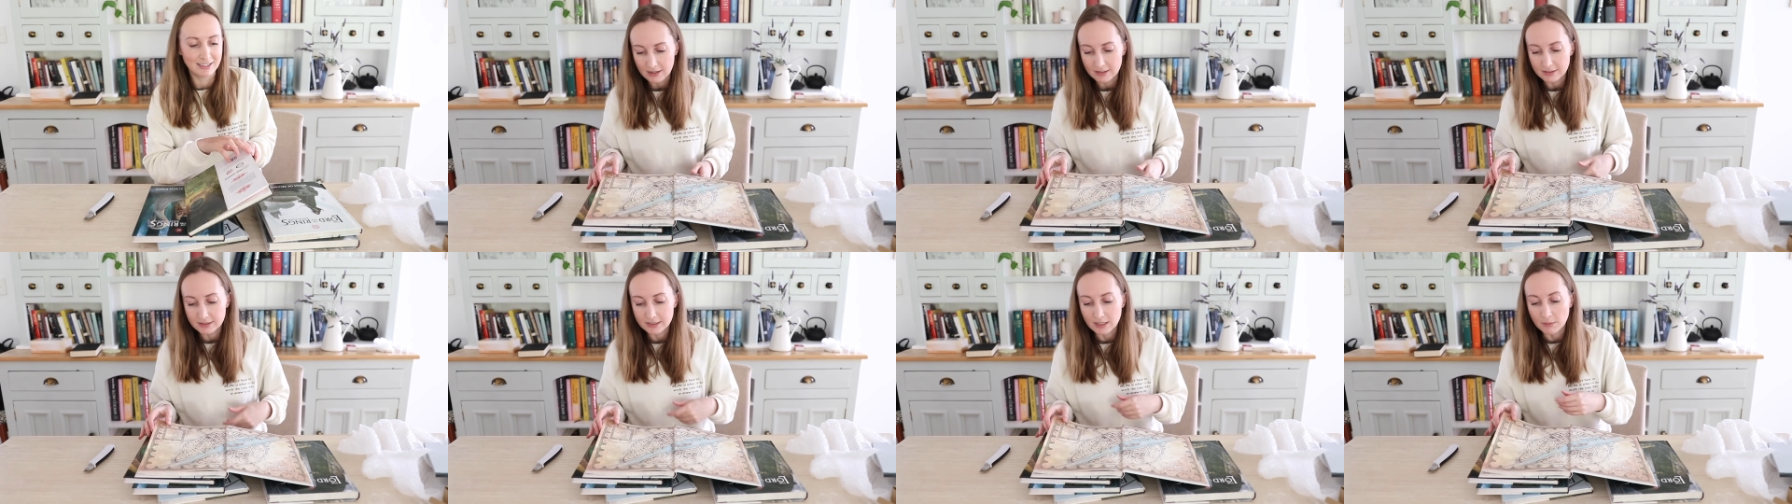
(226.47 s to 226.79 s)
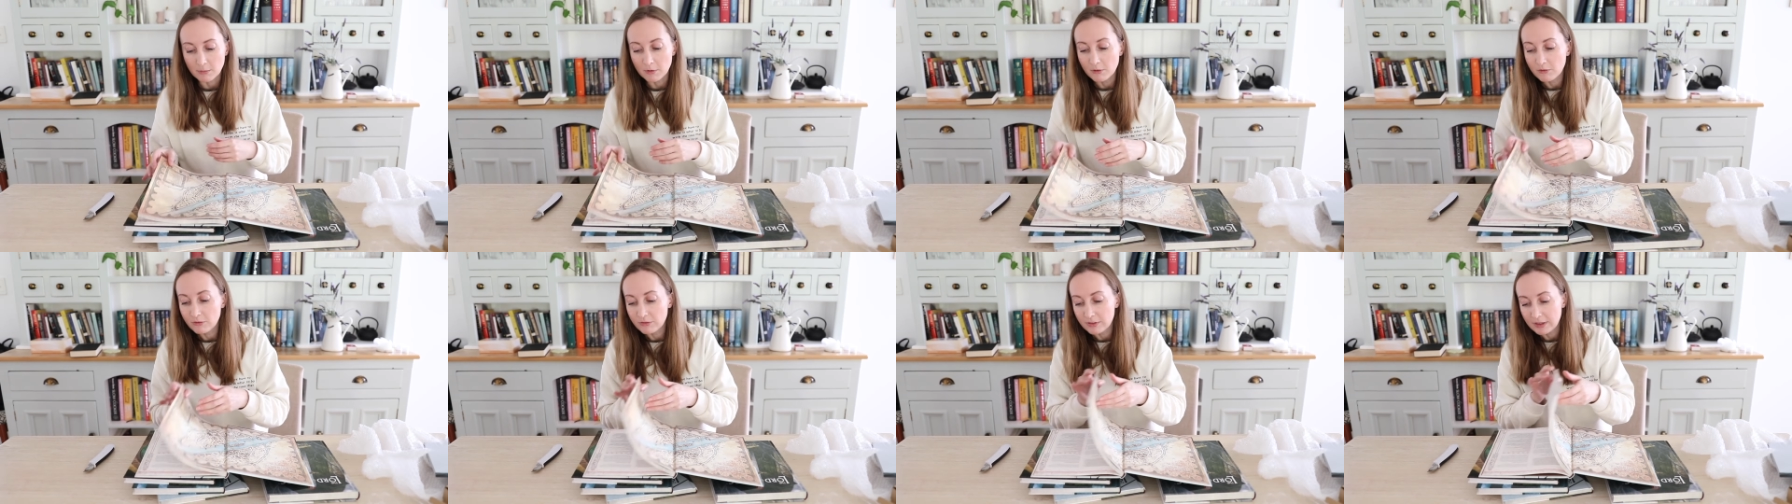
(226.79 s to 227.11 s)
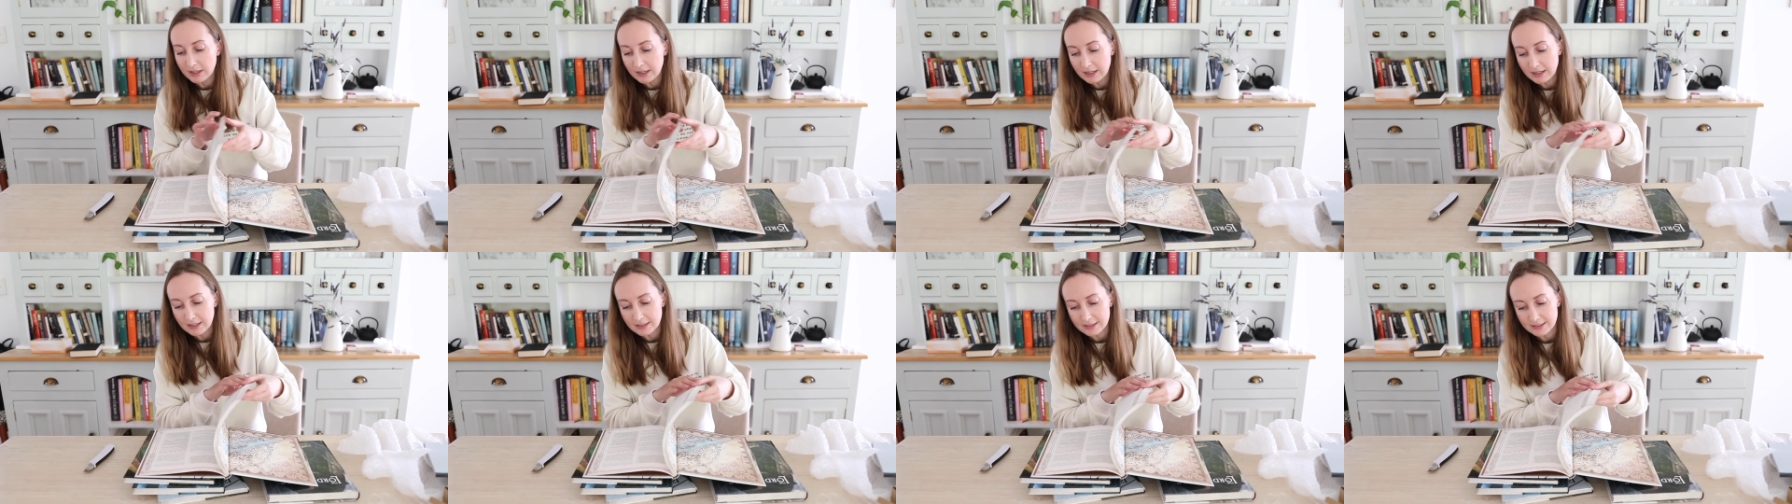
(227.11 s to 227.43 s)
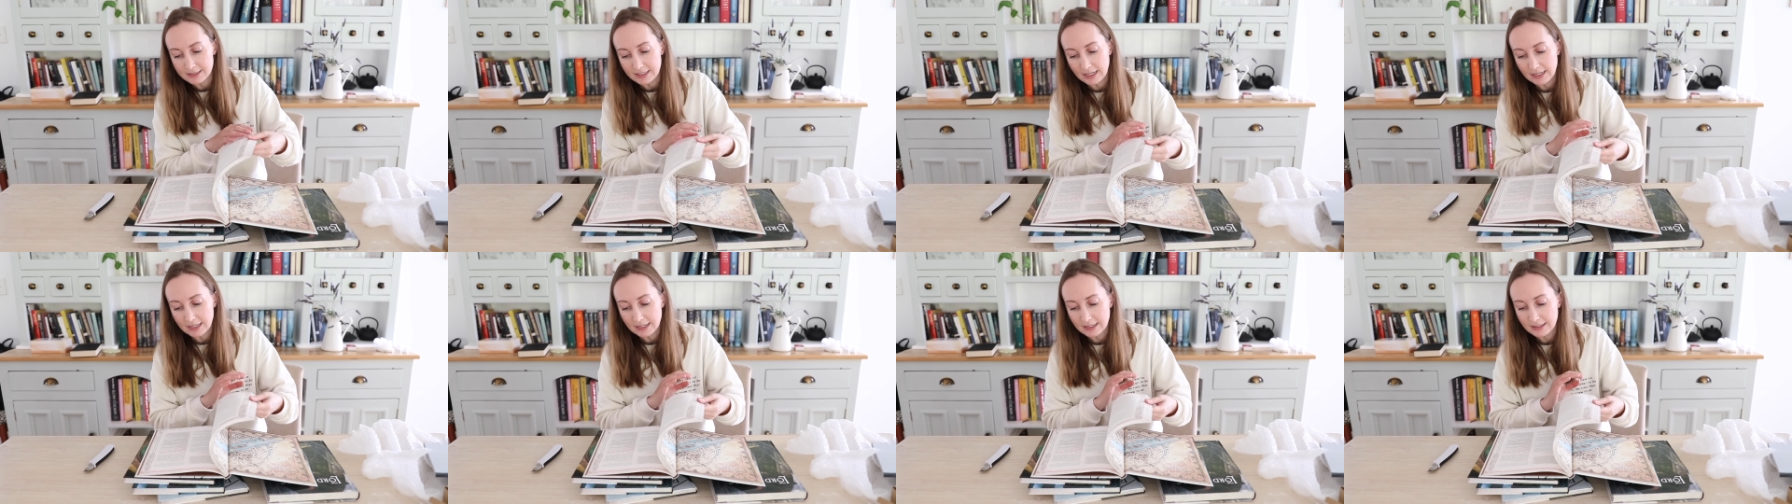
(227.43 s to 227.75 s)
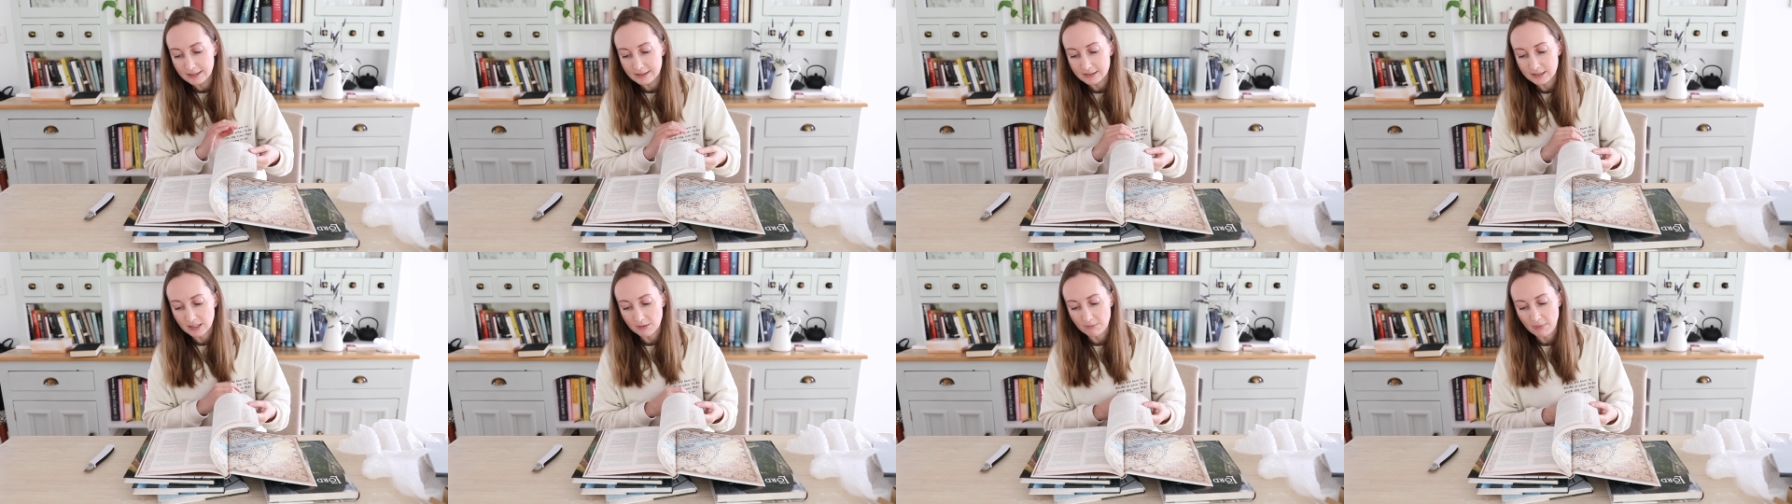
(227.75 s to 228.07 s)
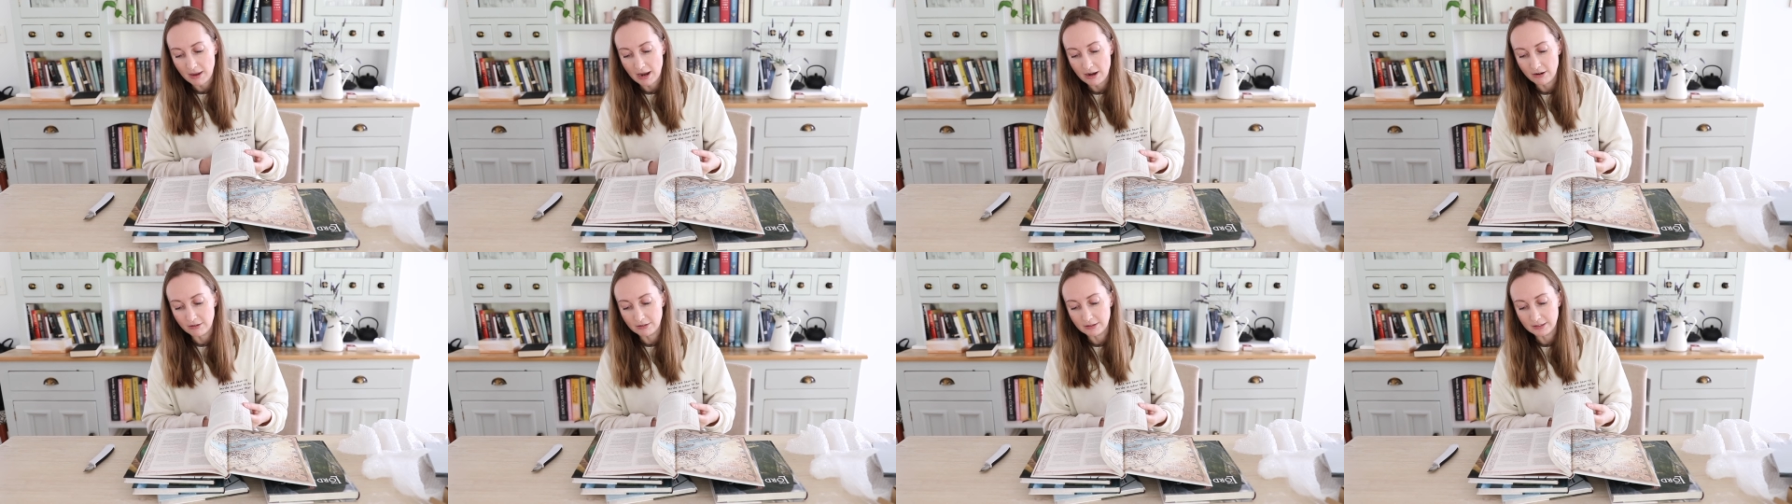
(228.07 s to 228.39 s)
Some of the settings
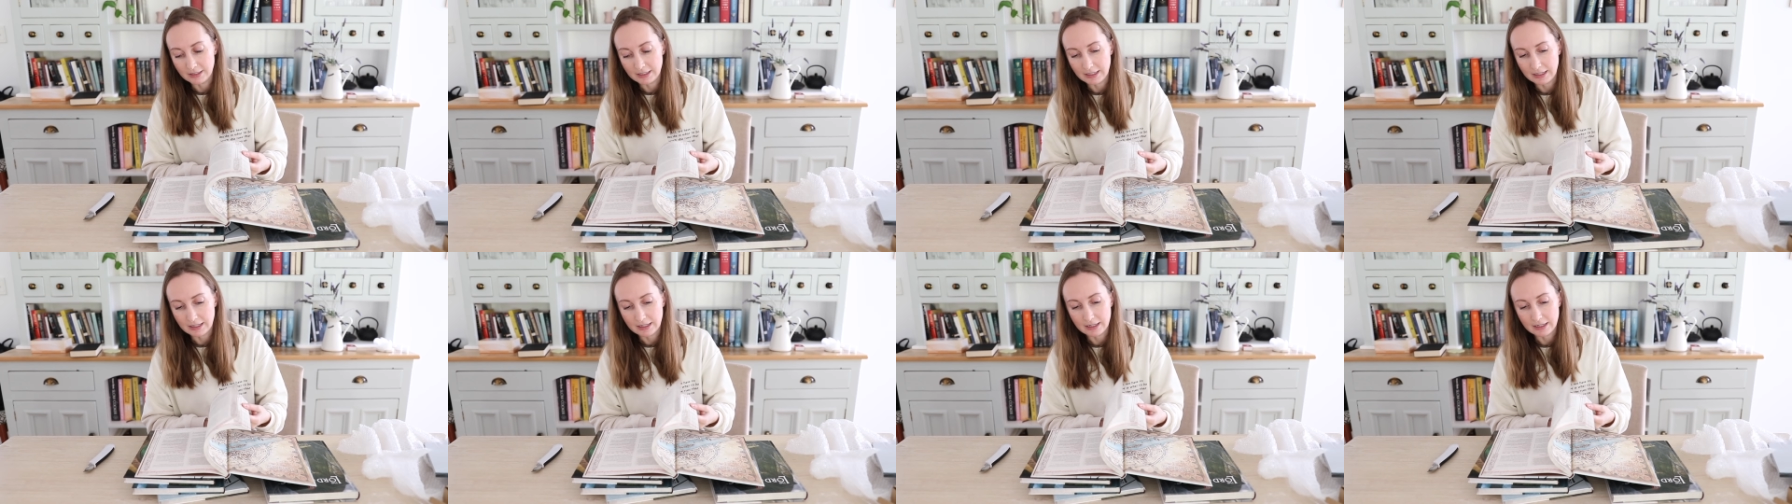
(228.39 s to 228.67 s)
apparently